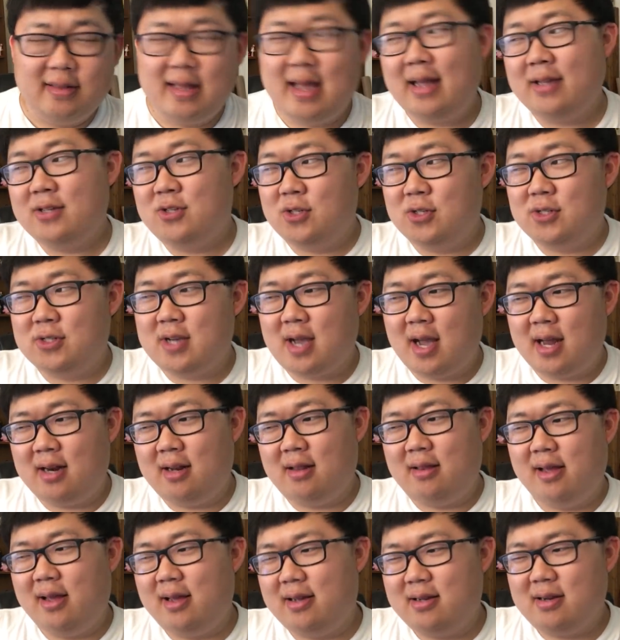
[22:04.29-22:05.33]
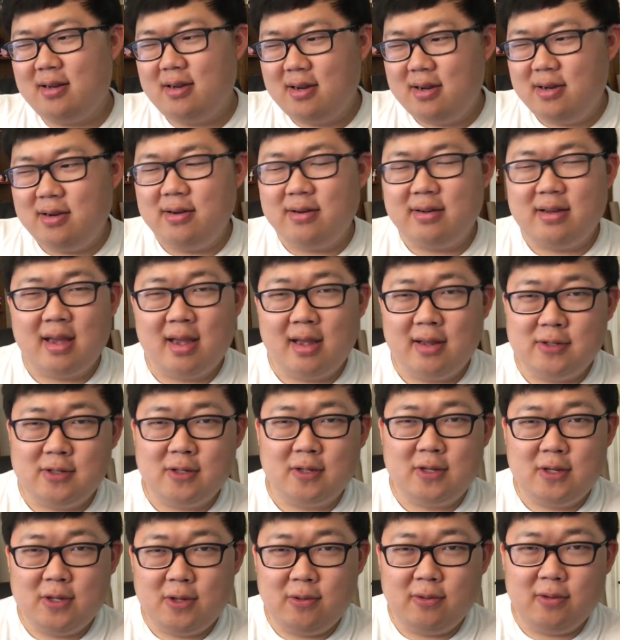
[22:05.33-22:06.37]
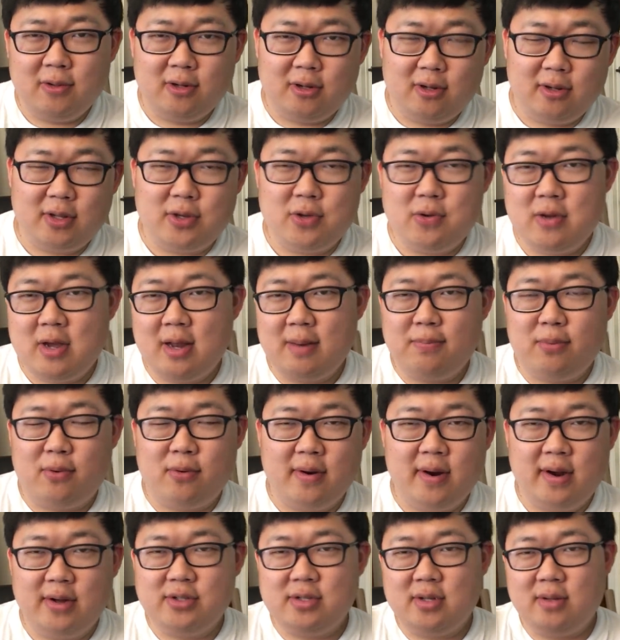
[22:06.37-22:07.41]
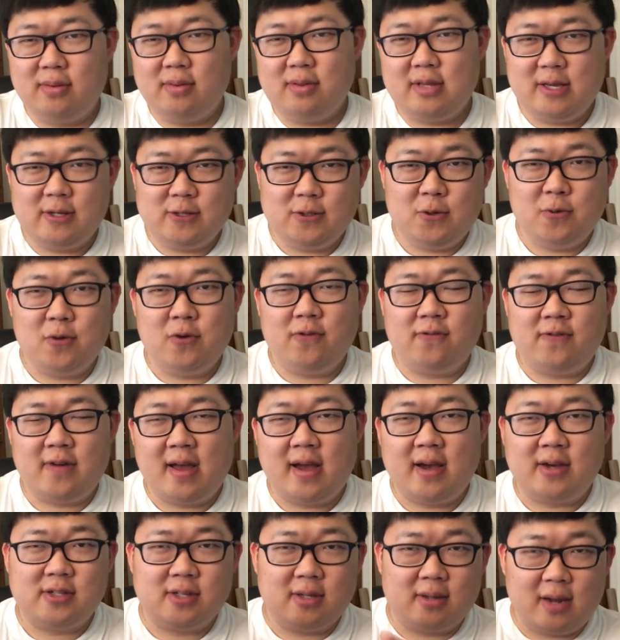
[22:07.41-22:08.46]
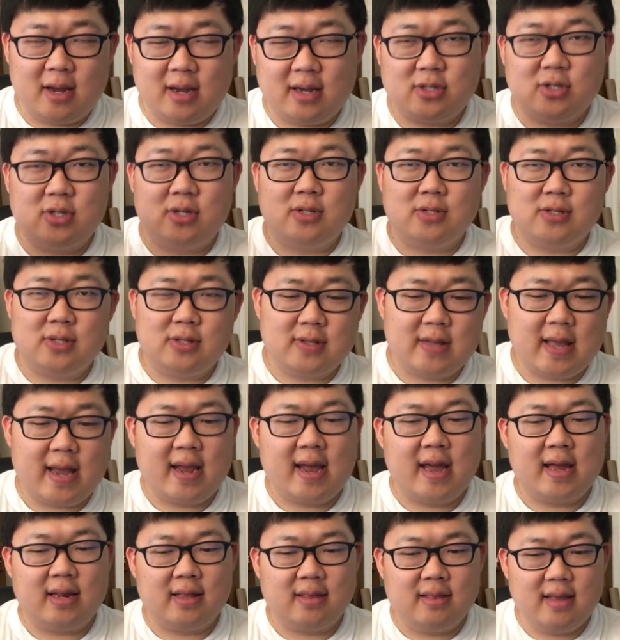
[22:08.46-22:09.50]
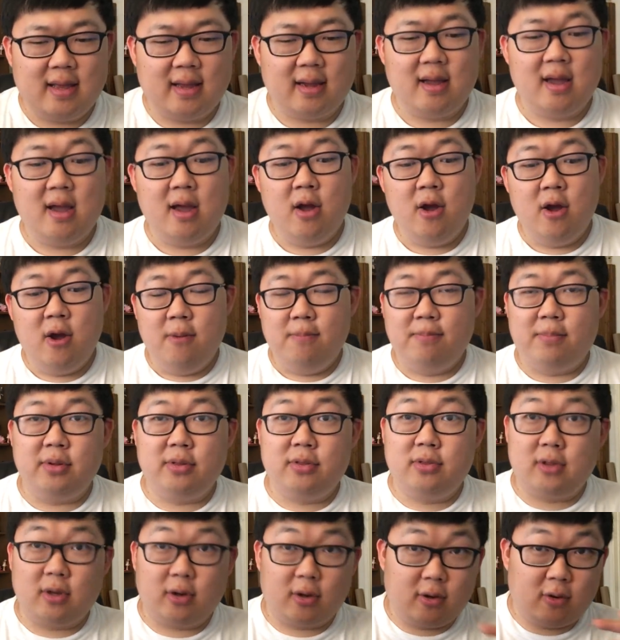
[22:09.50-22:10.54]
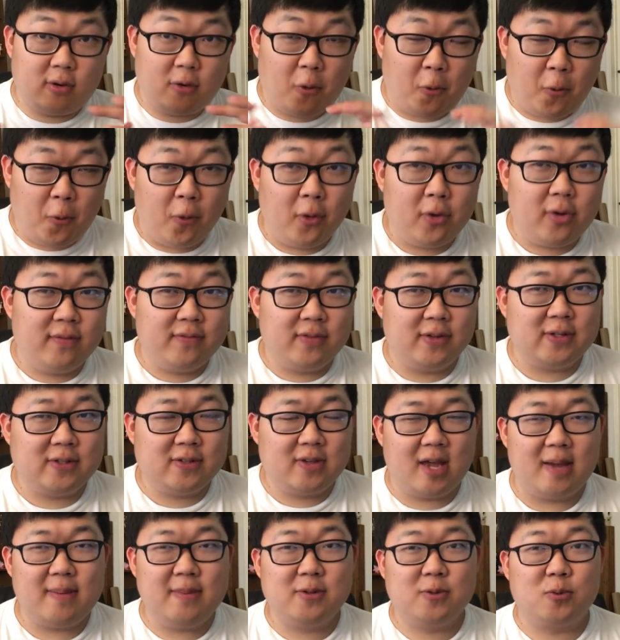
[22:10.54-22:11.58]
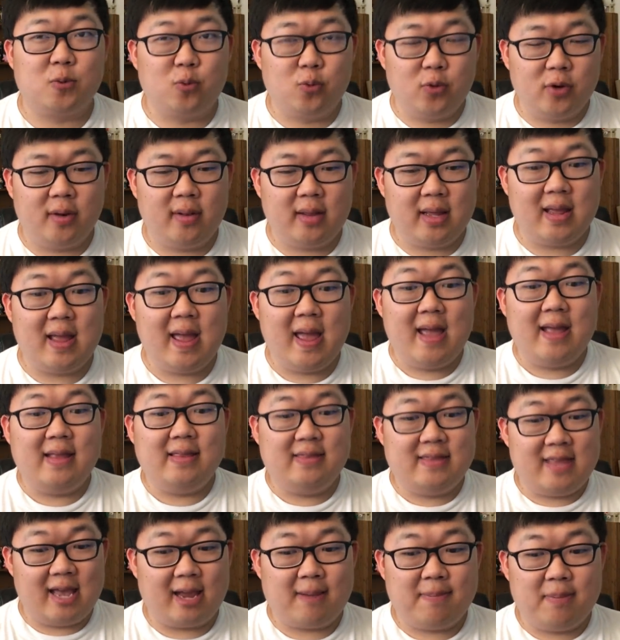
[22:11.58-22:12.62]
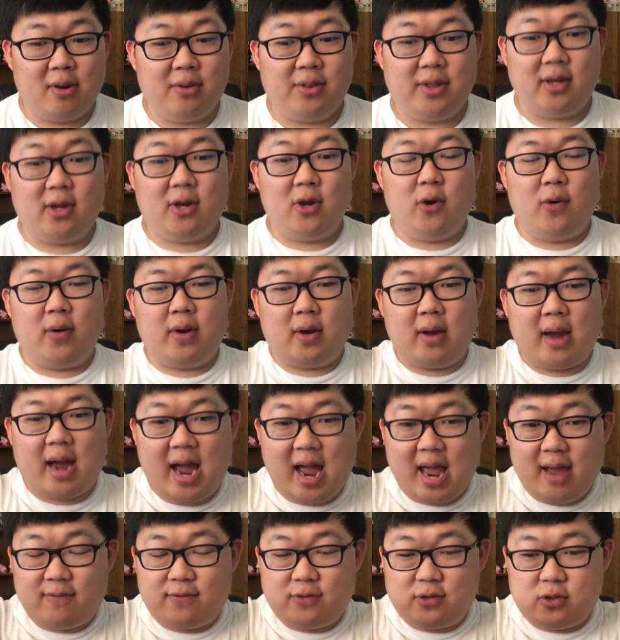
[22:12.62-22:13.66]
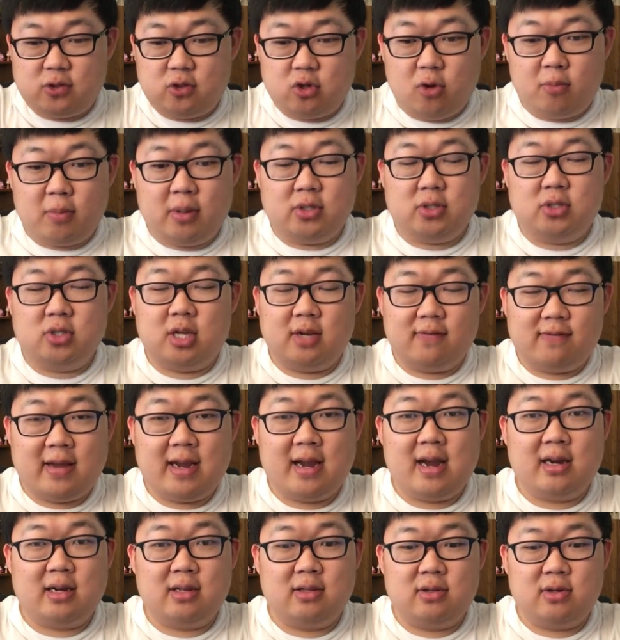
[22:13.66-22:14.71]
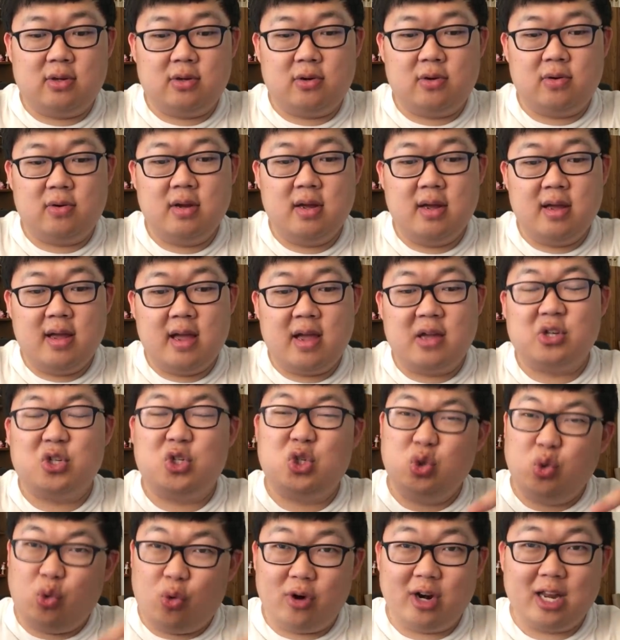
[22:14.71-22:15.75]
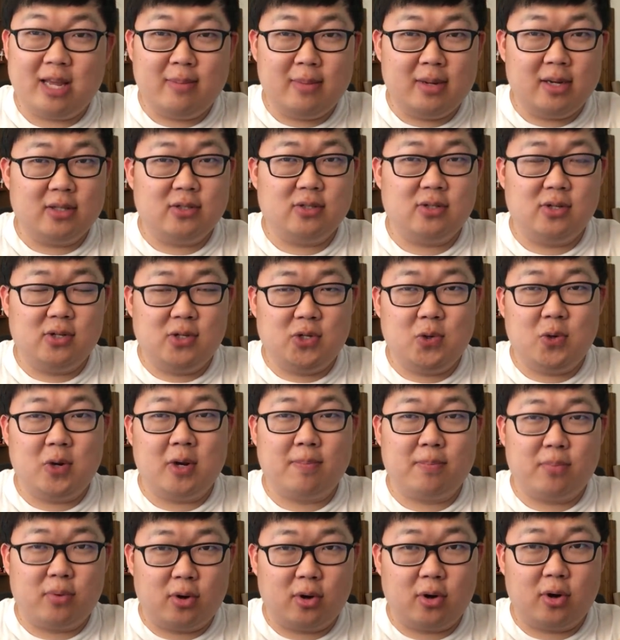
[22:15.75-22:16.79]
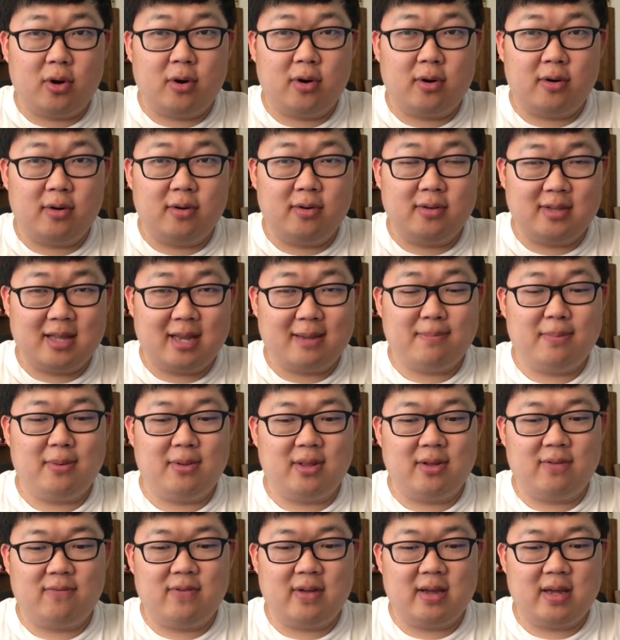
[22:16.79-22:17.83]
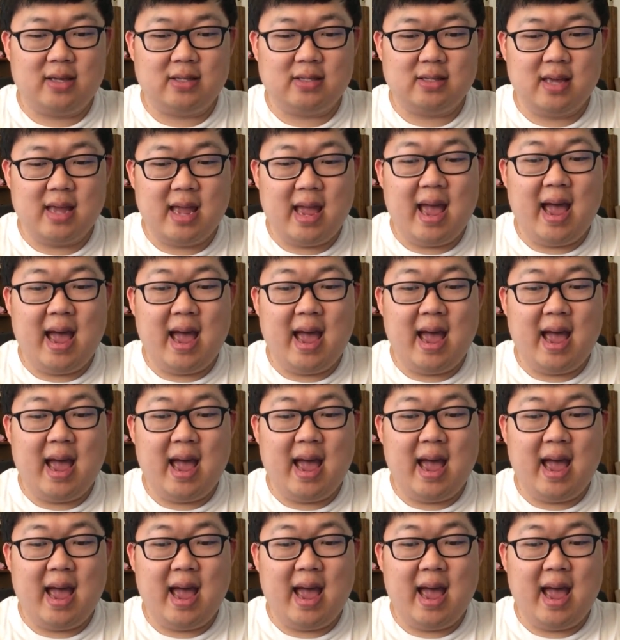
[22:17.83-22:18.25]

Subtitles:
That's just kind of like, oh, okay, it's a cute little, you get points and these do effects and actions and that kind of thing. But the core of this game is really deck building, going, I have so much stuff I gotta do and 20 minutes to do it per deck building phase.